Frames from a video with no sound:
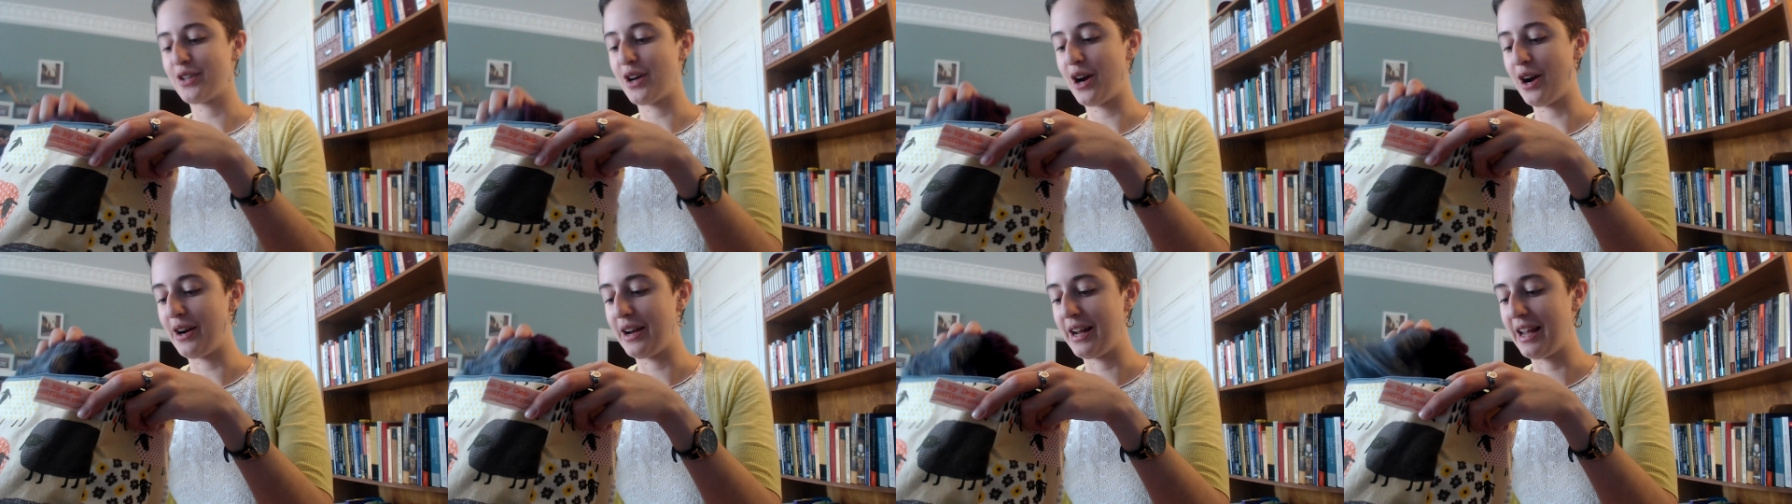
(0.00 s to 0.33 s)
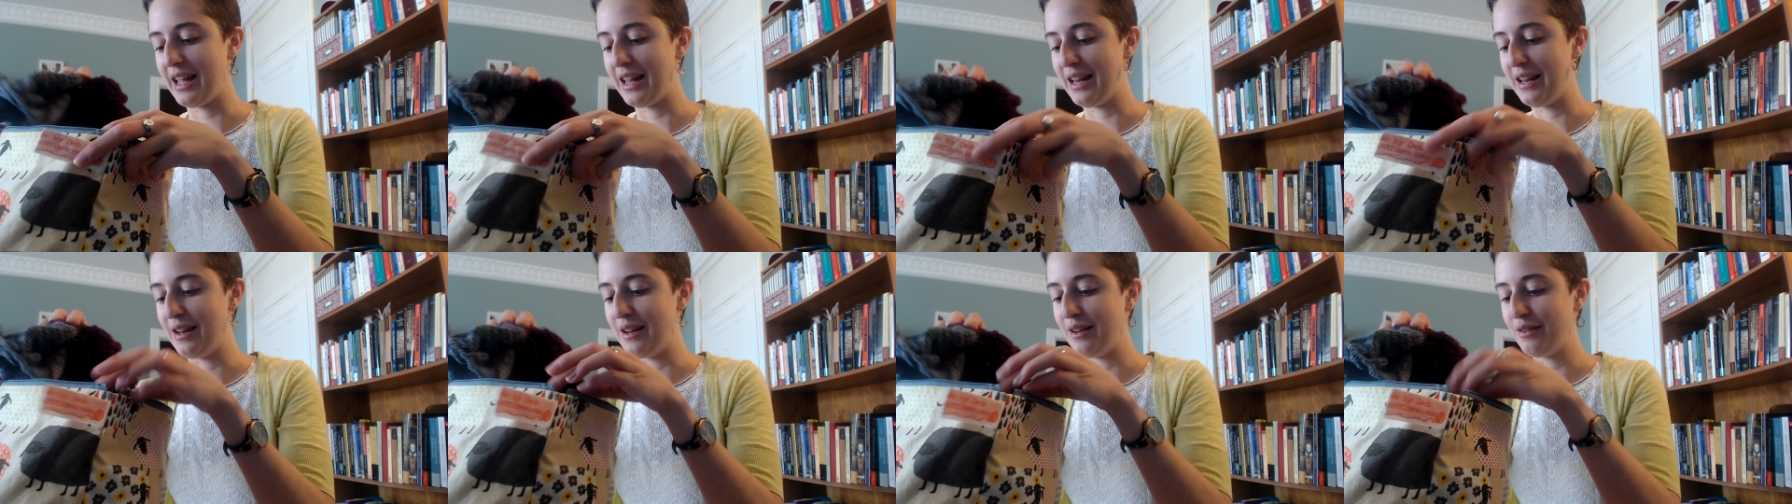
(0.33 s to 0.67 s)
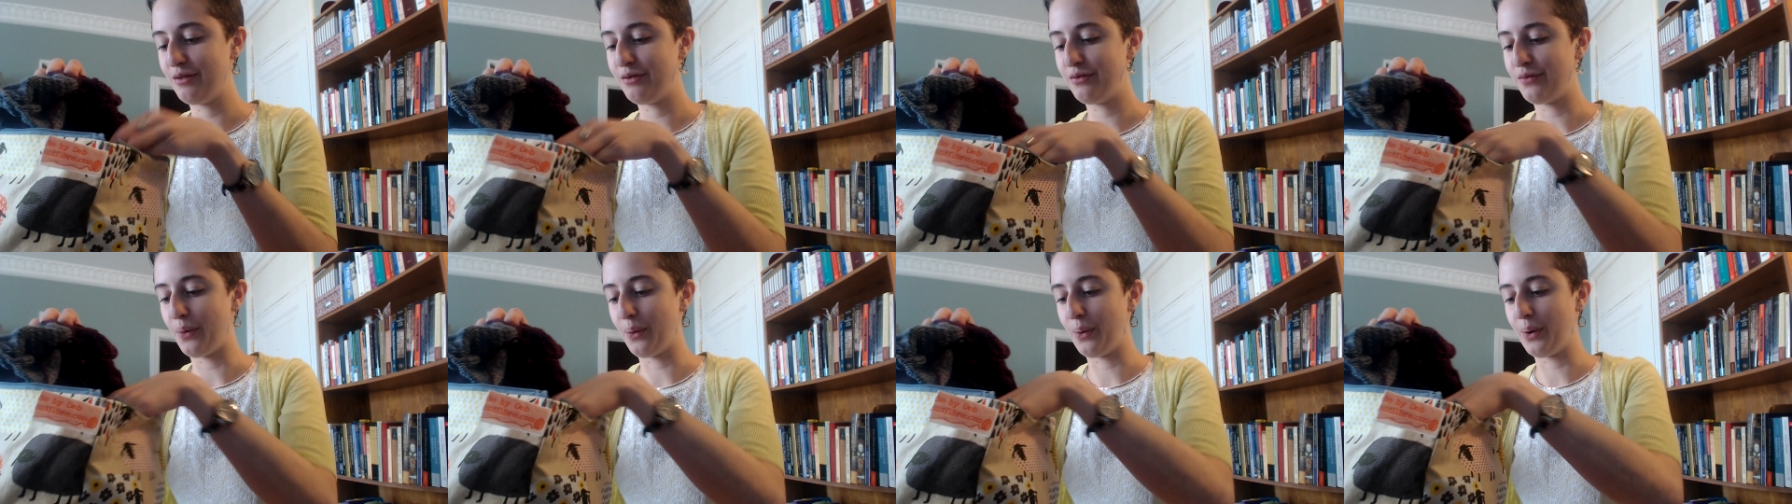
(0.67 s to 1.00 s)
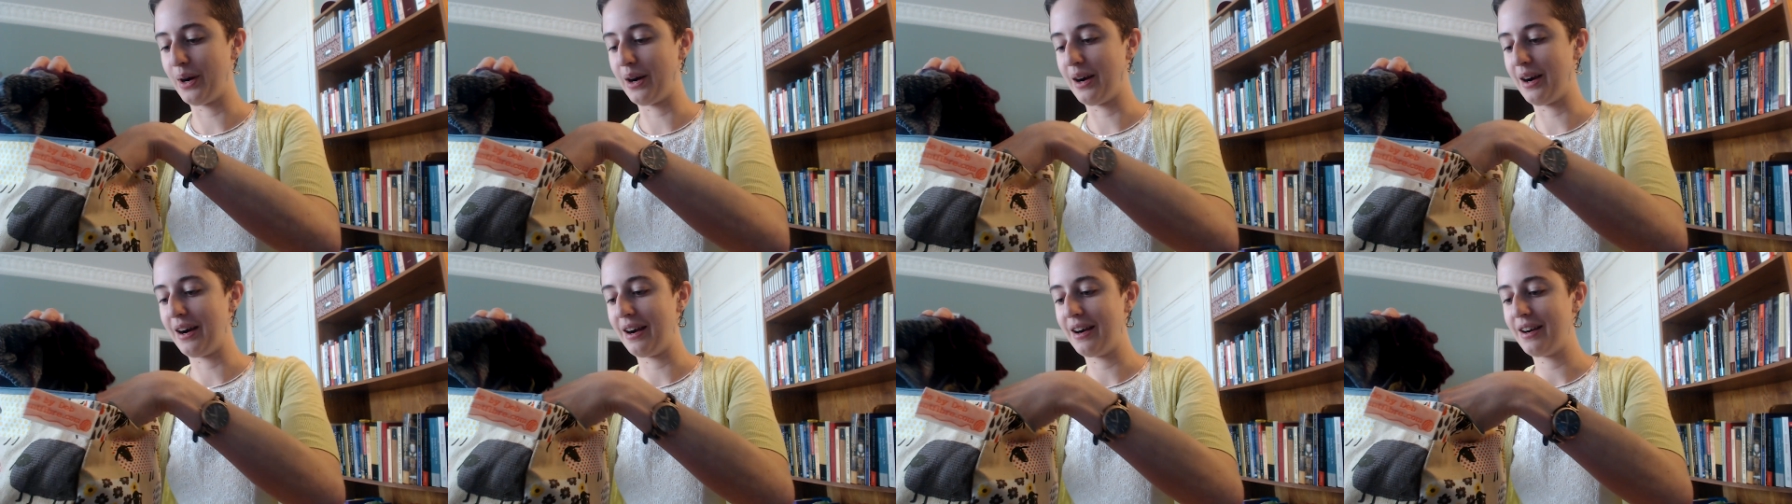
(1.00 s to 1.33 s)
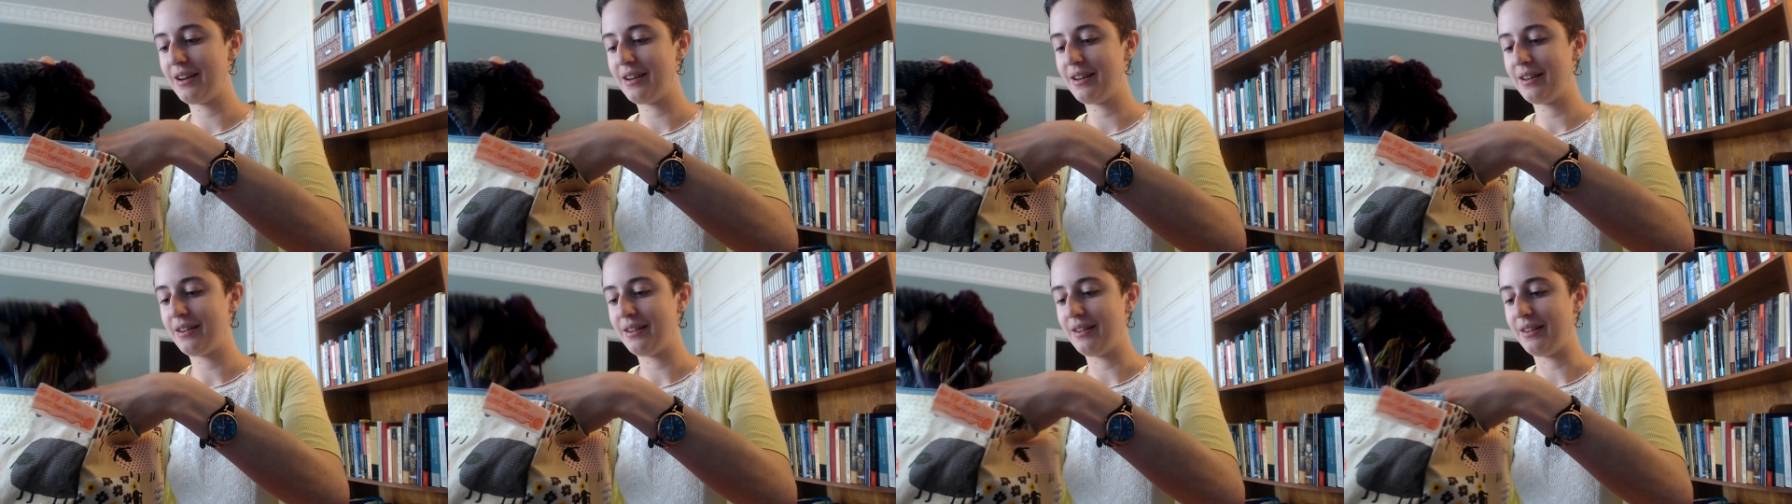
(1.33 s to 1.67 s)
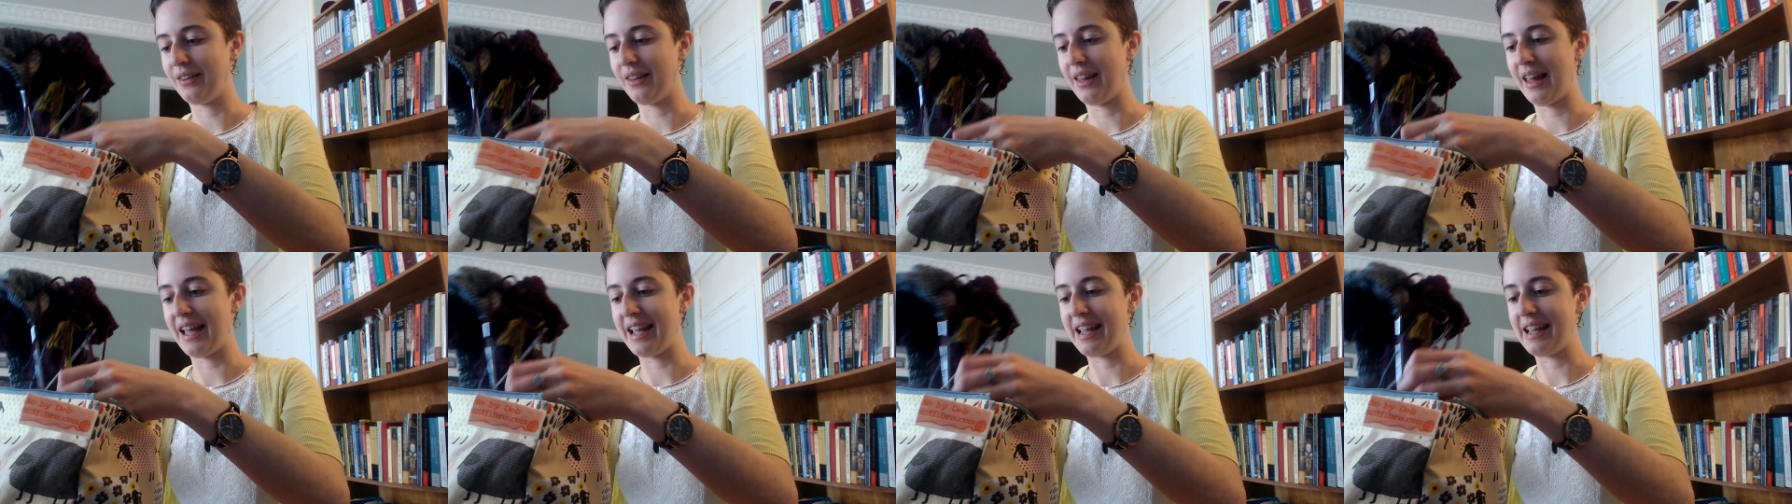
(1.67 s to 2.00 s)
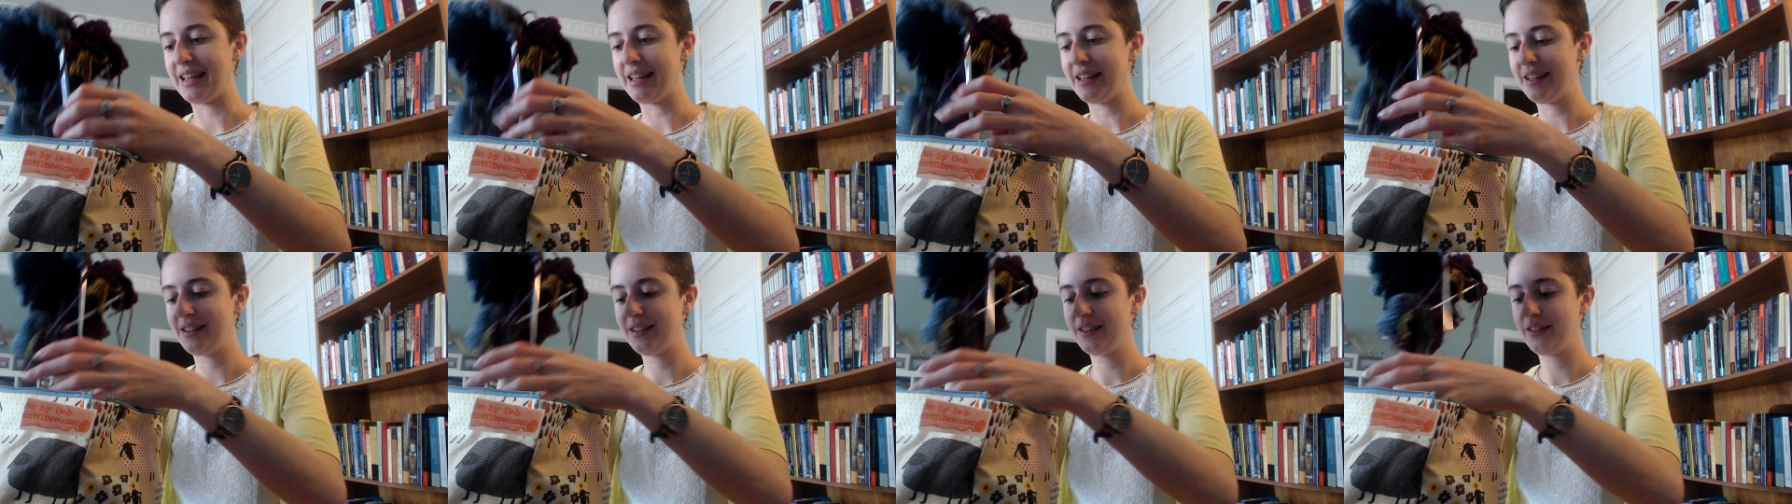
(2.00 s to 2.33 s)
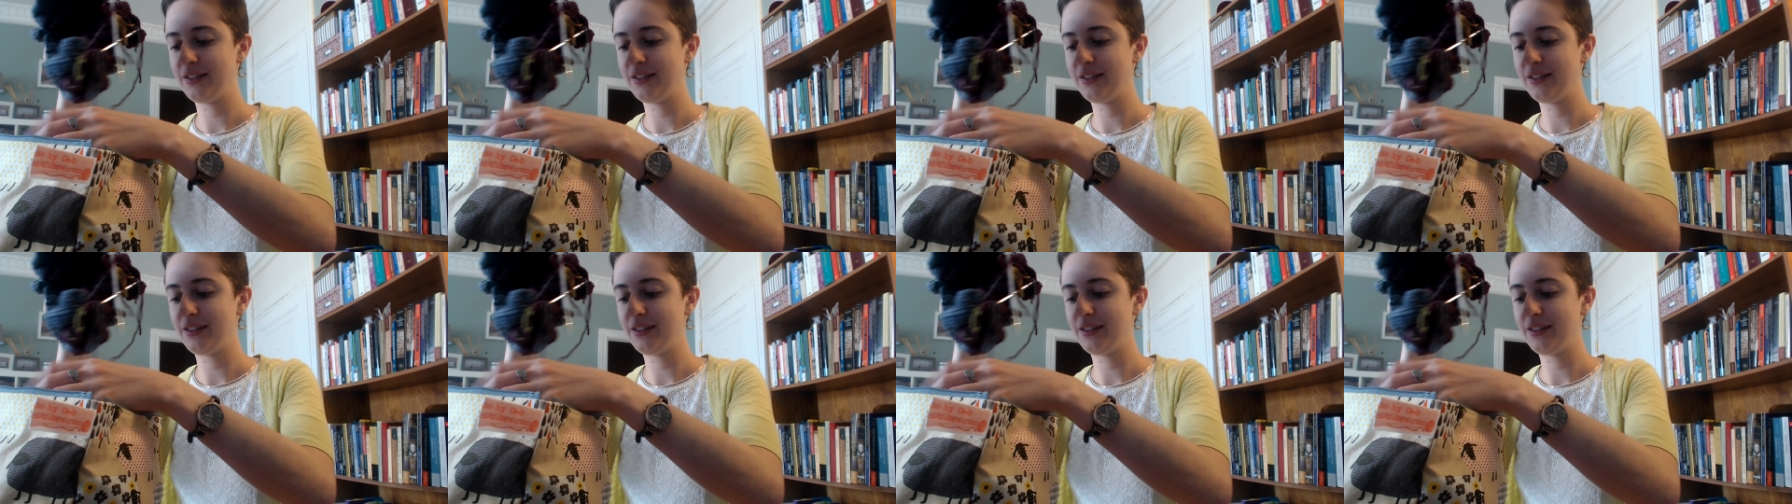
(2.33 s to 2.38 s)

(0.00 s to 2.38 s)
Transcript: cardigan for like,